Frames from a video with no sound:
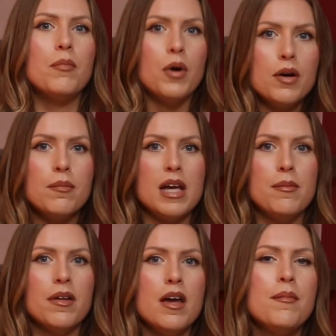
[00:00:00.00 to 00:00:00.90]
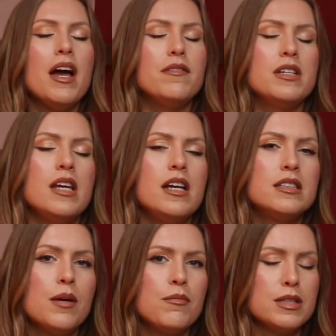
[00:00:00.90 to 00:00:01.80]
put blame on them, I have to take
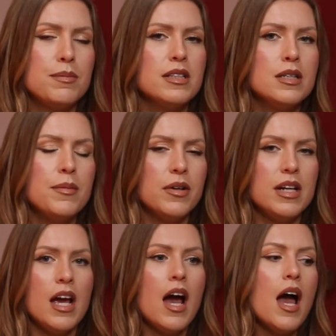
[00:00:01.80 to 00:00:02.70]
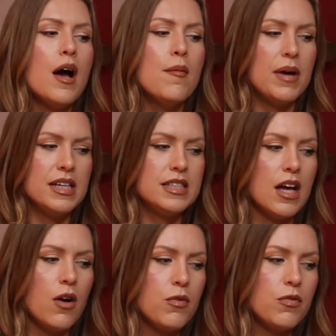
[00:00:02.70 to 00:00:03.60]
some responsibility
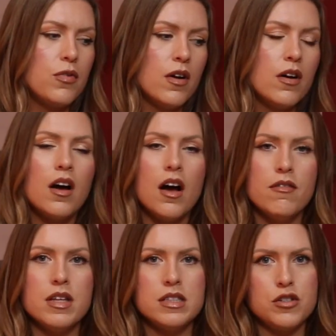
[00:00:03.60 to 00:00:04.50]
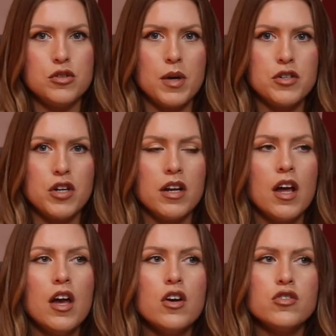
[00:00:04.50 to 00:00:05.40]
myself of the situation.
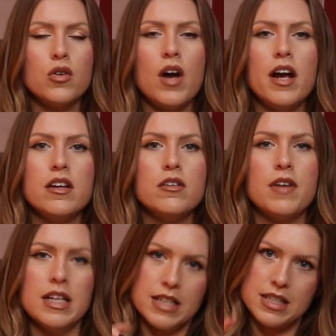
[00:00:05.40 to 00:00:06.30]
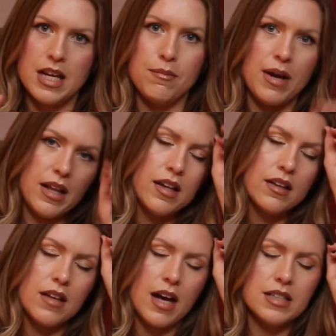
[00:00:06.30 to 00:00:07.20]
So kind of, as I said in my like
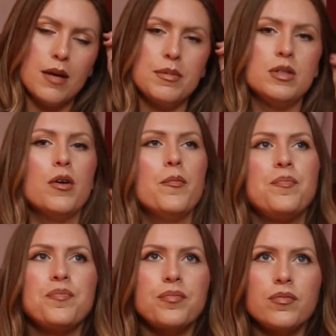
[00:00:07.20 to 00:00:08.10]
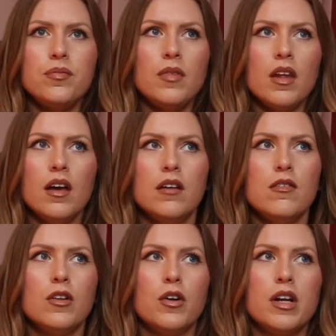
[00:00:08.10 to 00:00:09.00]
last episode,
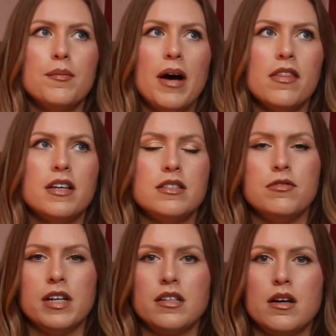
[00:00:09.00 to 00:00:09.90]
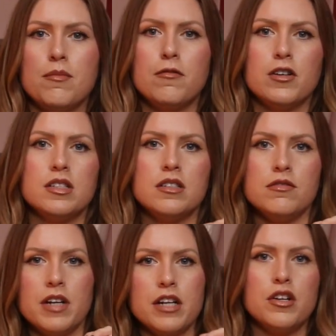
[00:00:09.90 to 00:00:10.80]
learning about this victim versus
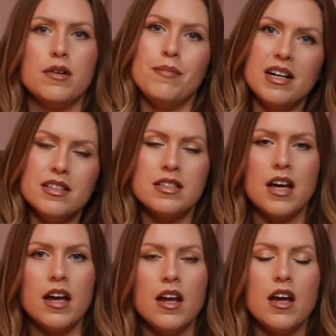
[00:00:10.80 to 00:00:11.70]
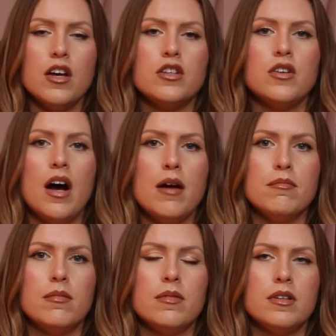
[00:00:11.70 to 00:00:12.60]
victor mindset. So
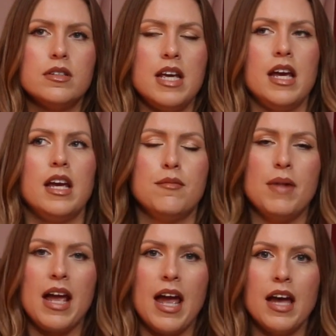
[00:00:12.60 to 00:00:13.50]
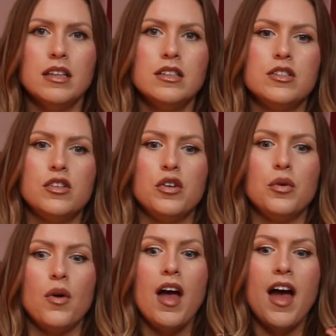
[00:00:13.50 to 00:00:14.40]
I'm taking it in my hands
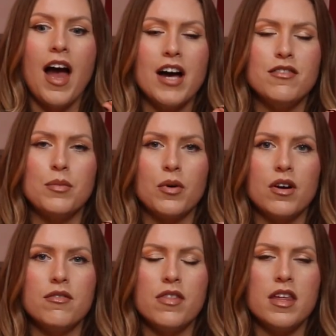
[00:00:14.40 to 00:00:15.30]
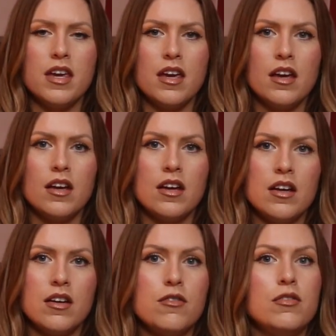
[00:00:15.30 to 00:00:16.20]
to have more of the
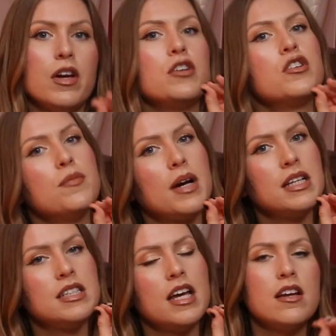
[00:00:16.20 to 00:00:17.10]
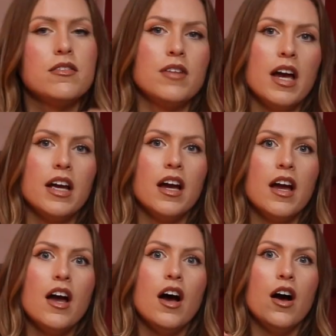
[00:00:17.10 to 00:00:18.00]
victor mindset of like,
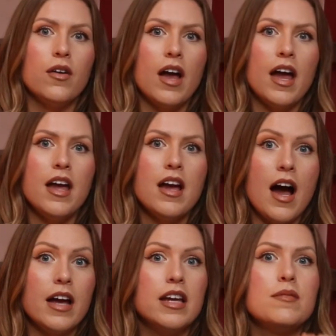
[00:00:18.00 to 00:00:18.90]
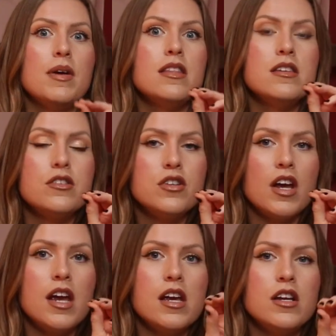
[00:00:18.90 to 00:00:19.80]
okay, I can make this
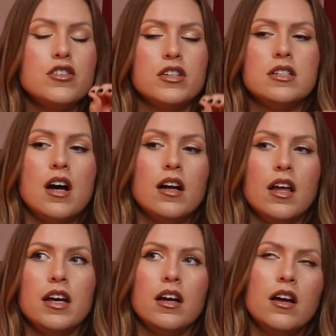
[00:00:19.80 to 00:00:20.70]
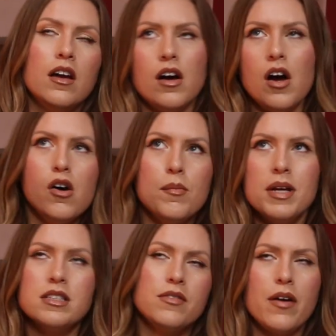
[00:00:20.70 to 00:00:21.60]
change. It's not like, oh,
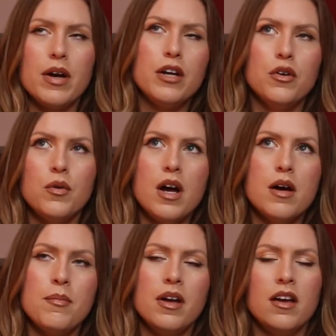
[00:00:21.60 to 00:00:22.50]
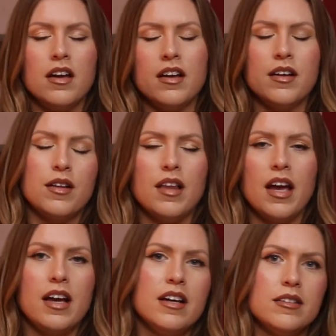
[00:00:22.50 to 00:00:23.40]
because of how I grew up,
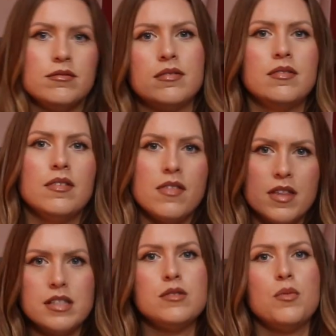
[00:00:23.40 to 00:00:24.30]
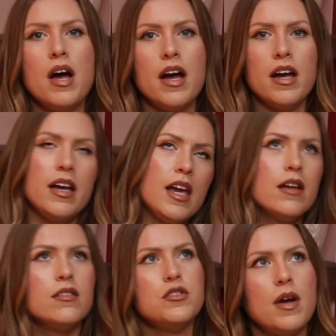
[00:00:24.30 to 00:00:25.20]
like, this is why I
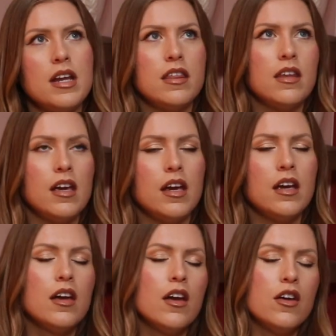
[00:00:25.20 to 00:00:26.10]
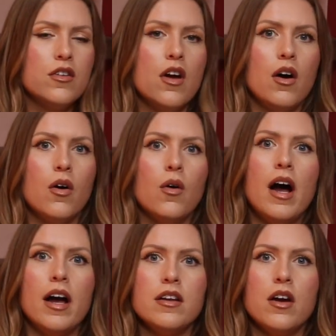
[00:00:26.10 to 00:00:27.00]
can't do anything. No,
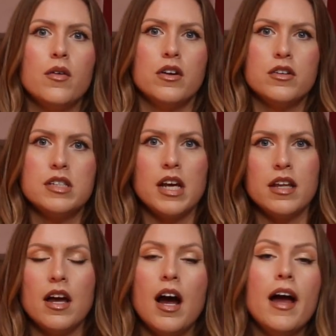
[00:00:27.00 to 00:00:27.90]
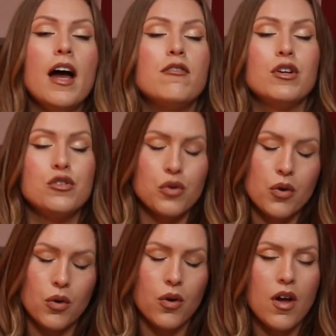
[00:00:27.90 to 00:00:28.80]
I know and understand that I have
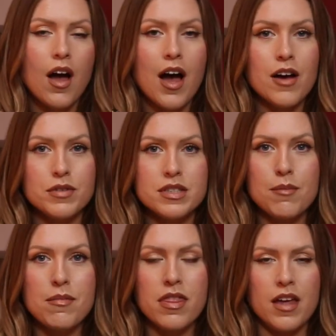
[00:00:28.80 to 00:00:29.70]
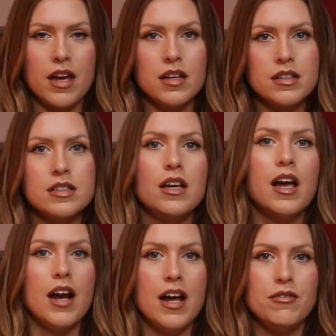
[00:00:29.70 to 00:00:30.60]
control of some things,
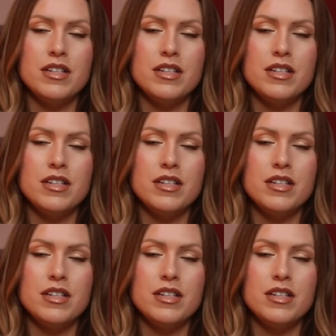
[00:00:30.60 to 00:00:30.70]
and I have to